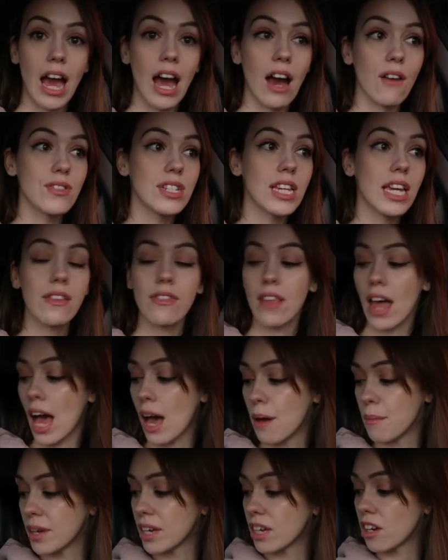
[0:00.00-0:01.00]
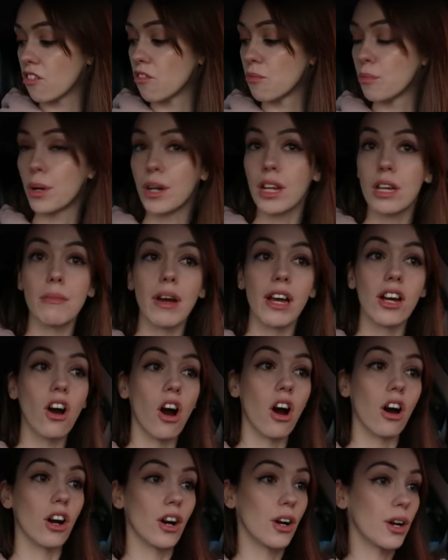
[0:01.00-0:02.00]
have to get in the habit of putting my
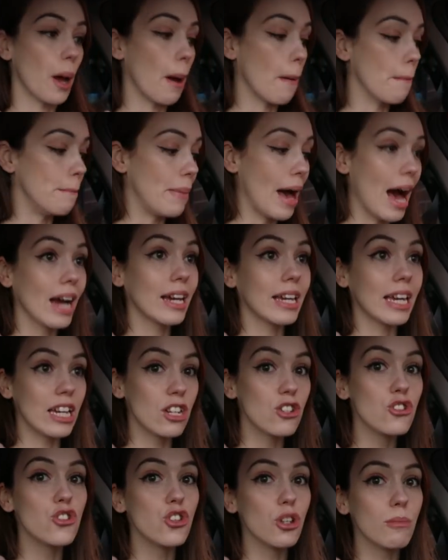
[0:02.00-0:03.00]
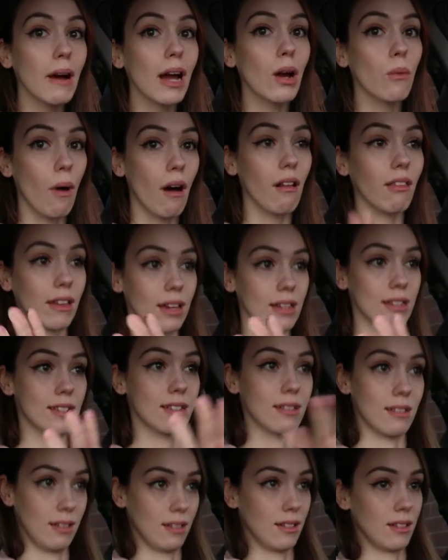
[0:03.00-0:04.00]
card back into my
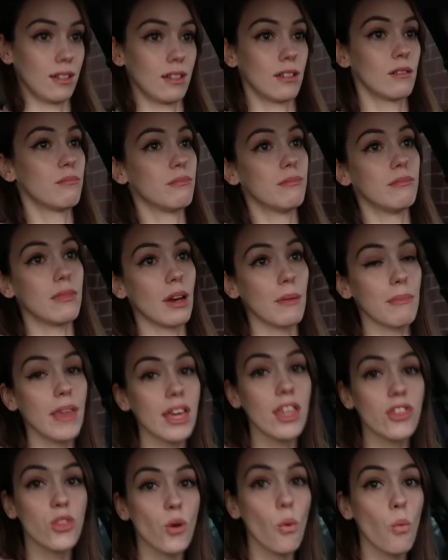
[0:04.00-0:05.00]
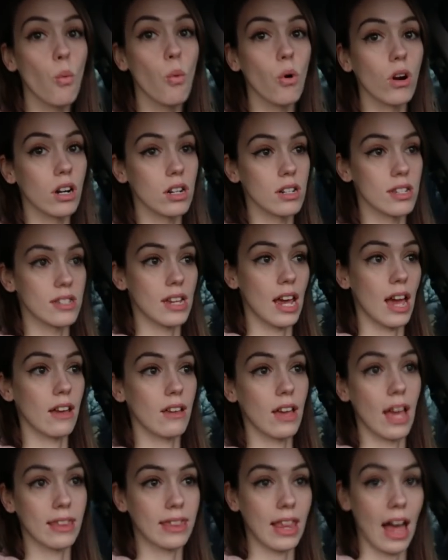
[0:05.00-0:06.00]
wallet. I'm like the worst
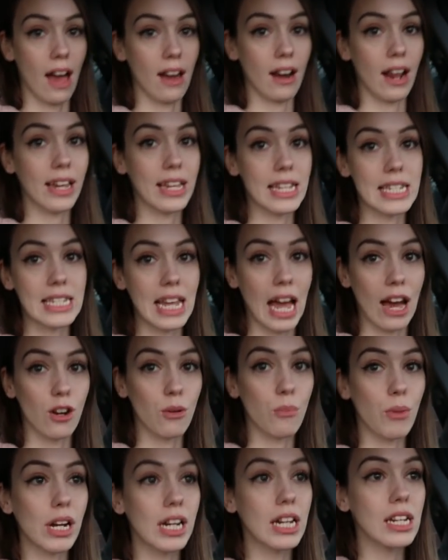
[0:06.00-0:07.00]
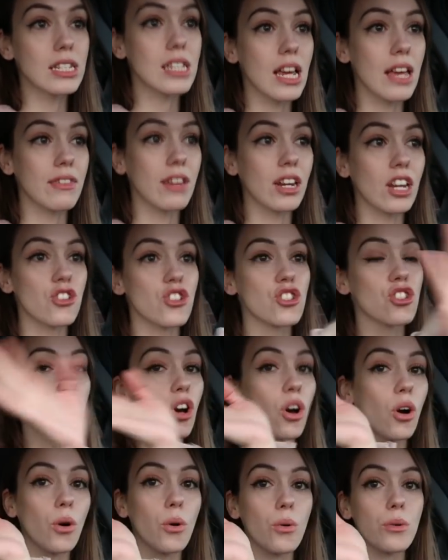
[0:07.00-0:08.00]
at that. I get scatterbrained and then it just
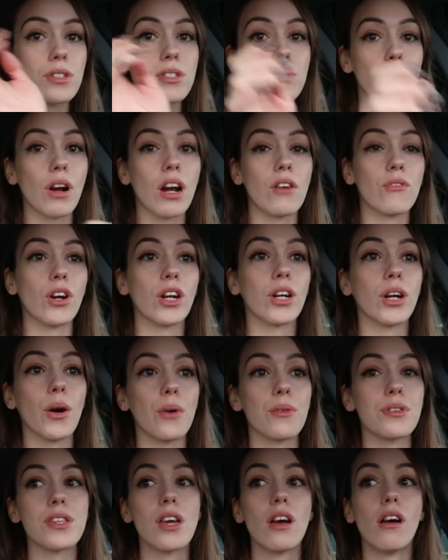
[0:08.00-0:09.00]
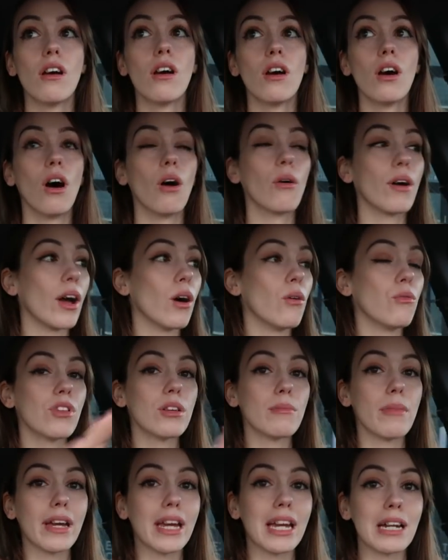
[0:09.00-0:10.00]
goes wherever it goes. Okay,
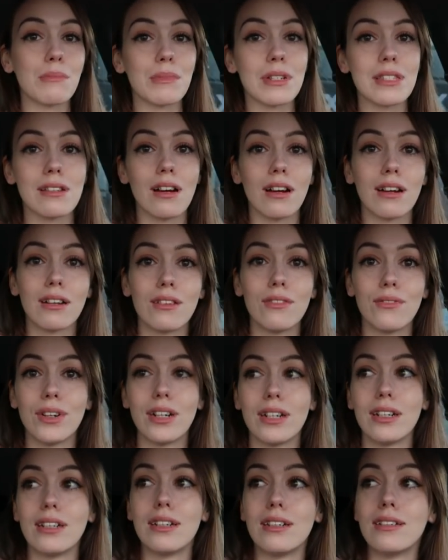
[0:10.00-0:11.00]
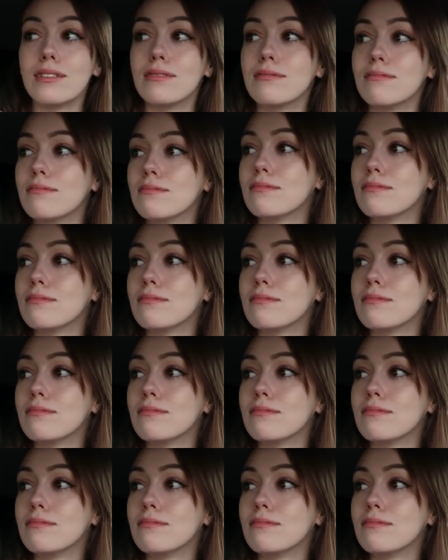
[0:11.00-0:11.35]
hopefully my camera's not gonna fall.